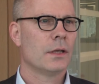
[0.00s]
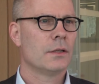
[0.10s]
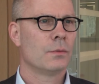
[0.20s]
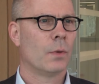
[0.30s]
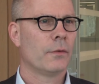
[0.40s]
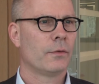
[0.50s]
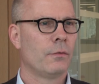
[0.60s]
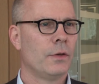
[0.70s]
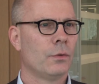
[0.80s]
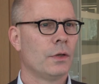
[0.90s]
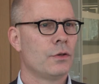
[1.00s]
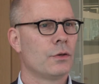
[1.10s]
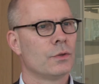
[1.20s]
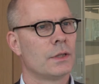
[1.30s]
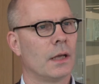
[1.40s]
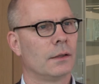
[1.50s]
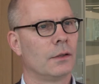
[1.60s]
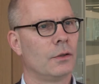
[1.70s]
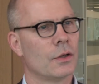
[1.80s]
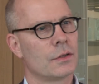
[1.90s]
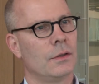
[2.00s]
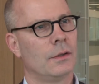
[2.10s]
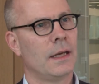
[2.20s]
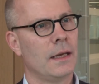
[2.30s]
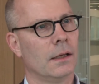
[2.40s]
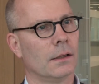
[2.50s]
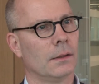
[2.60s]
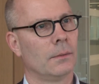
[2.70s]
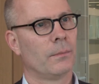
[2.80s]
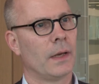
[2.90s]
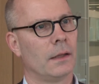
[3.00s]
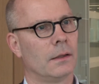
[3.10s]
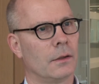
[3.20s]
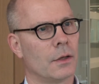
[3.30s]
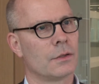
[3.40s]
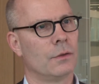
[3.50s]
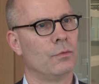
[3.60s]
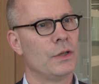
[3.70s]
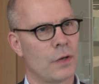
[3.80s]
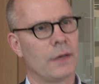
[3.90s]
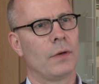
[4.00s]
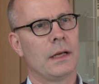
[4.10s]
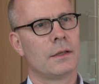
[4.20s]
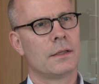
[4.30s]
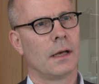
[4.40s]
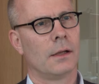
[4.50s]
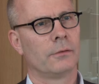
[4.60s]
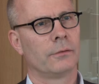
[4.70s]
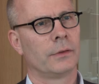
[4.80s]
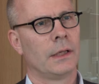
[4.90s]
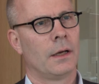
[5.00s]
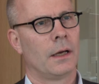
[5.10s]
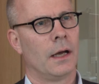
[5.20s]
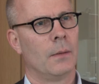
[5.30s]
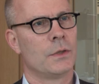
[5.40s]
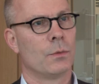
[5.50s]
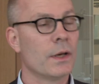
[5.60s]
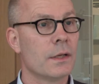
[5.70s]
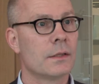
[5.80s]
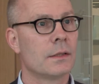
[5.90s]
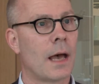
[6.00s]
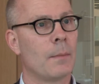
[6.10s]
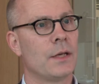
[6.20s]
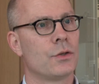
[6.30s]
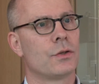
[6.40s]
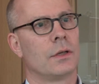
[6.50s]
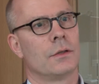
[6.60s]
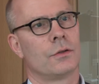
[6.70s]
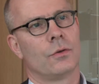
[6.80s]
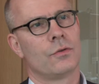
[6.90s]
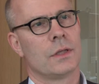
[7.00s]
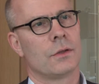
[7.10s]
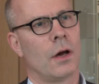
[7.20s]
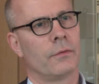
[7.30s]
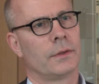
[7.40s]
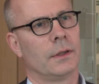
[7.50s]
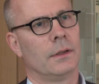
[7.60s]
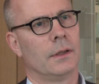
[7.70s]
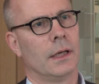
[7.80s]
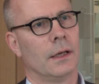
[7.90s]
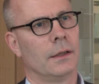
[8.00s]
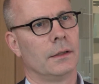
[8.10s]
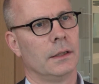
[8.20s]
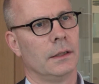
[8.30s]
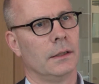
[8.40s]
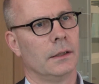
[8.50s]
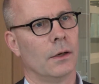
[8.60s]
is one of the few tissues that doesn't heal. It doesn't regenerate itself. So when it's damaged, surgery is often the